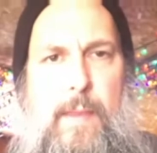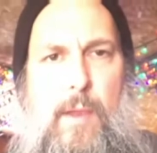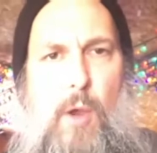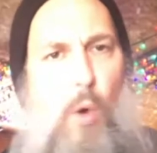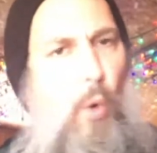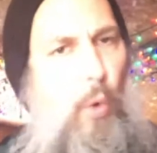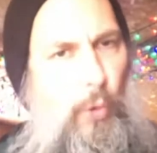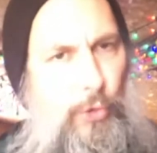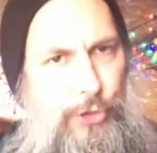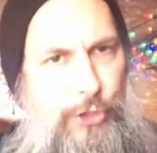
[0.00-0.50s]

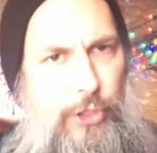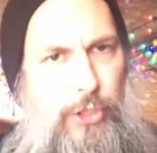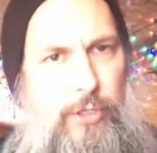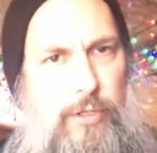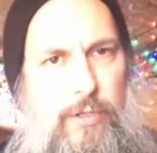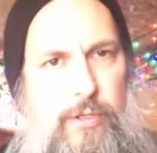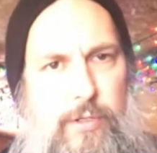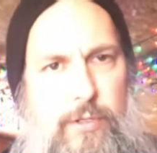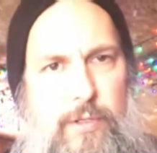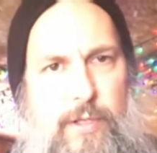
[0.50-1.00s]

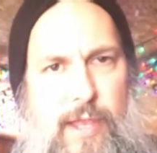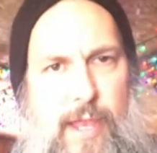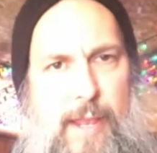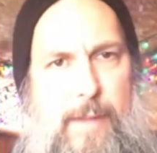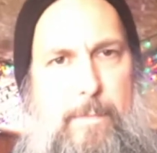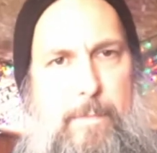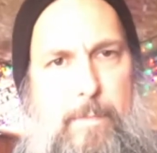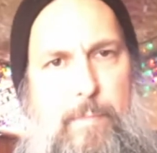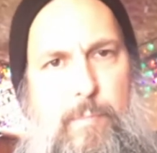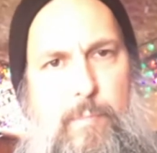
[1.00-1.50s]
older
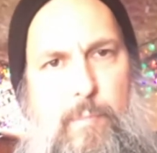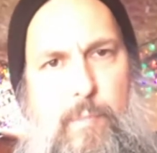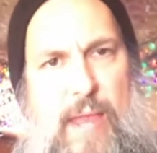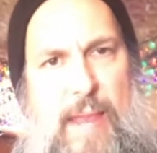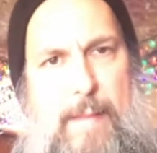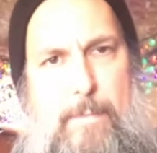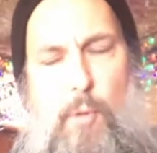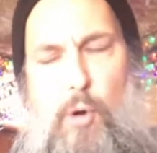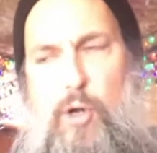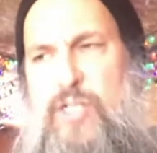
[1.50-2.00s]
and
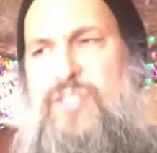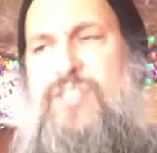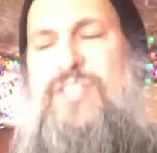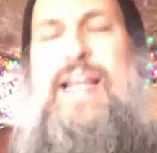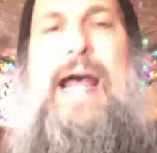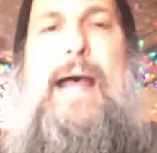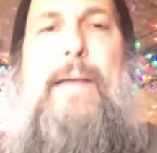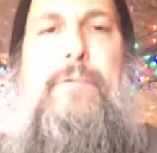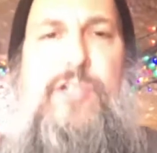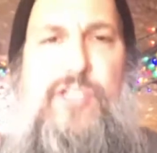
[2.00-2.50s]
more
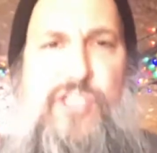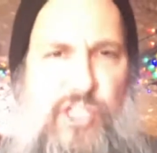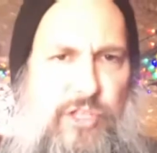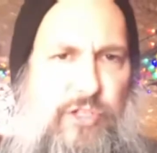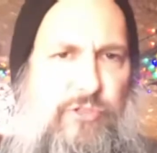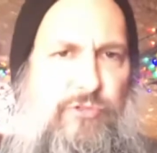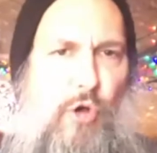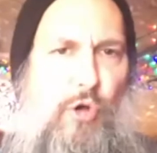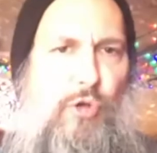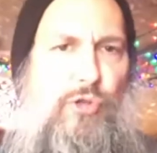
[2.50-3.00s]
established in the
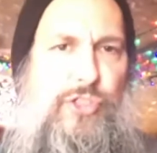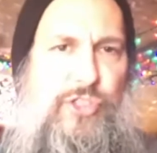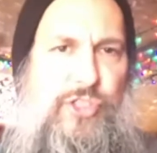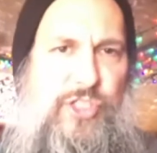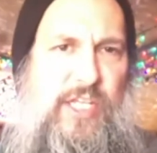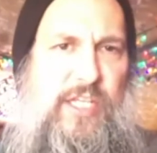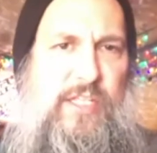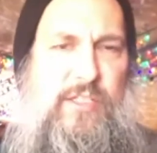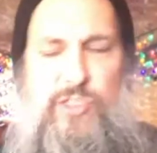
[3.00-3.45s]
local scene.